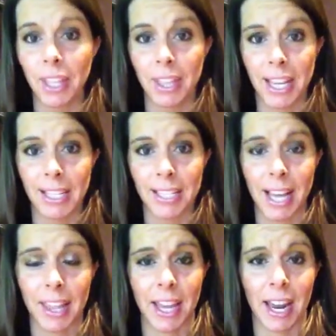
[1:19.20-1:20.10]
things
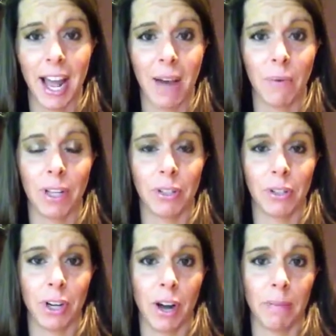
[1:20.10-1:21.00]
that I want to
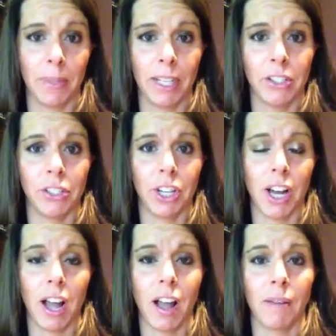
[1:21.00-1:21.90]
accomplish
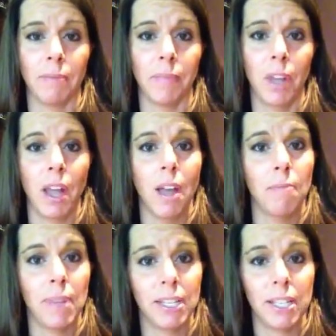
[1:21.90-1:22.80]

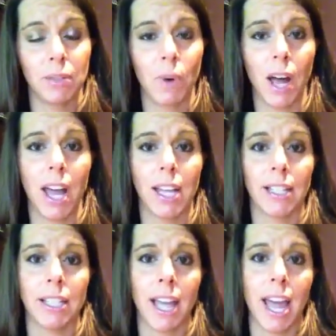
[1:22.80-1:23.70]

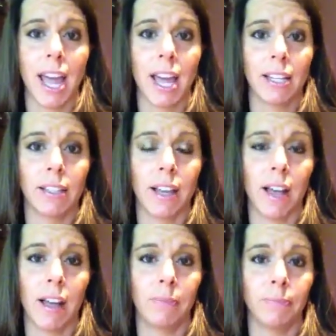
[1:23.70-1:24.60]
business-wise, and
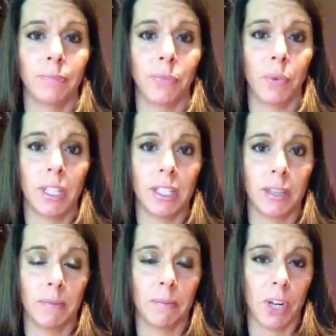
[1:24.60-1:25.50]
with
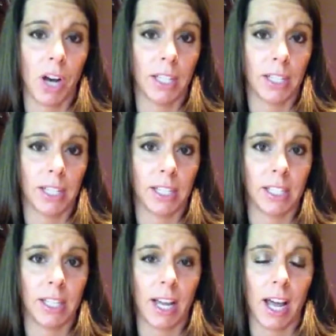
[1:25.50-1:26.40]
some
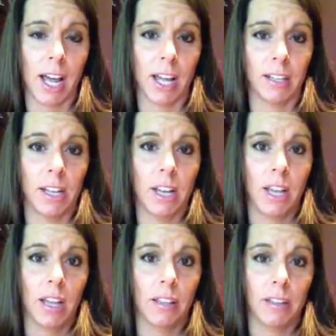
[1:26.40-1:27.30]
causes,
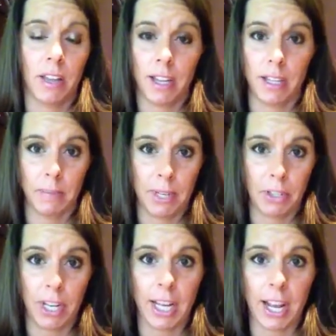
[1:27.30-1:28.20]

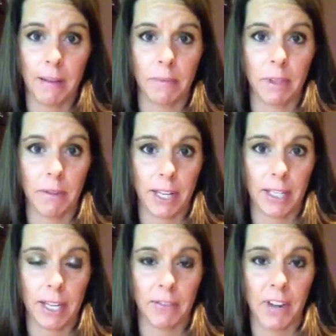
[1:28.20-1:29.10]
especially
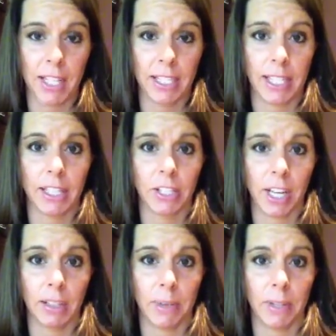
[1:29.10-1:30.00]
domestic violence and
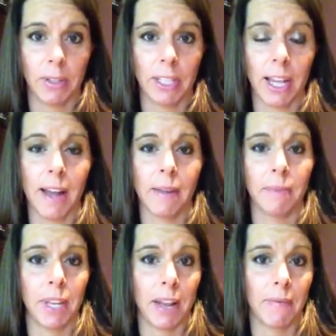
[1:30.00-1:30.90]
child abuse,
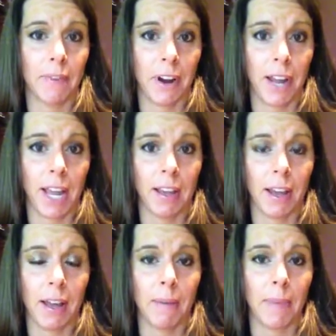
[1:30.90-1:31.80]
that I'm very
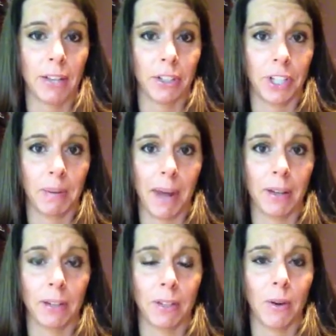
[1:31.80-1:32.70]
passionate
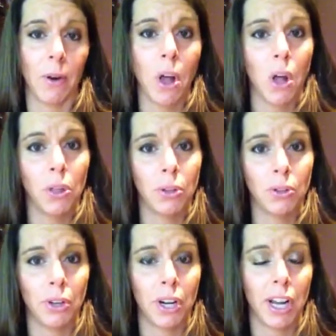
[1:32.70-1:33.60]
about. So those
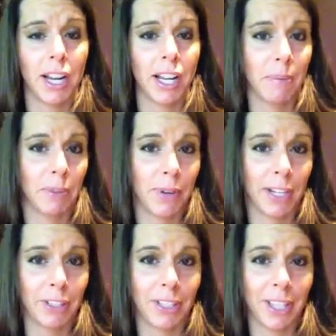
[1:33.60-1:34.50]
are a couple
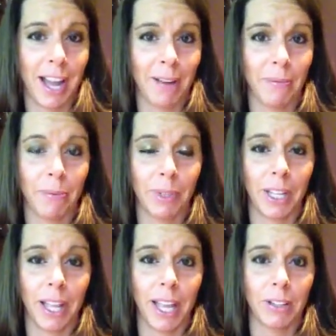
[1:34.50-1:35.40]
directions that I'd really
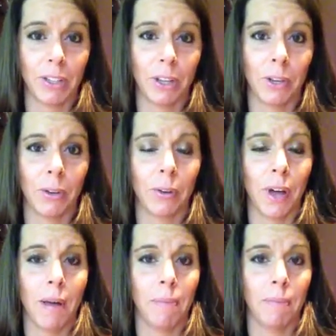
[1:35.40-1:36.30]
like to
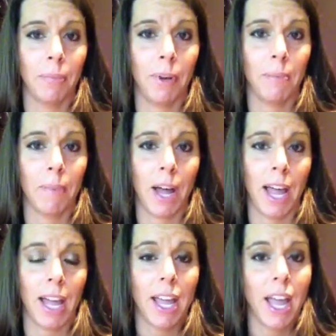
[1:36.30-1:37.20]
put
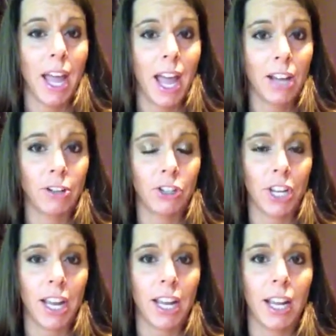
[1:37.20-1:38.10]
my
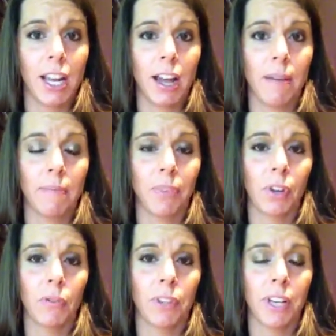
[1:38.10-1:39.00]
energy
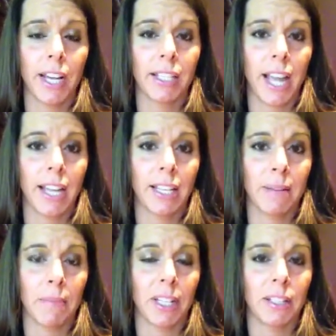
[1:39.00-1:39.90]
over the next
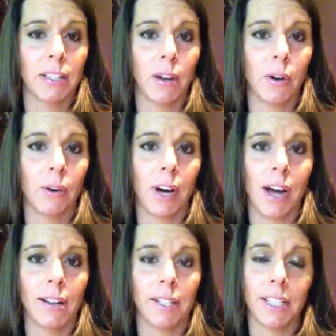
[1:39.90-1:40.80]
18 months. So
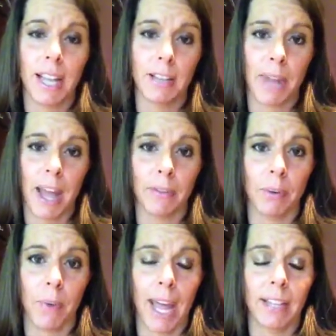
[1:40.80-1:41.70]
the stage may have to
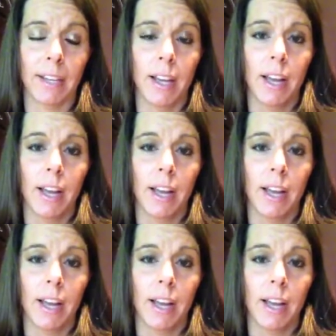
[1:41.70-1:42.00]
wait.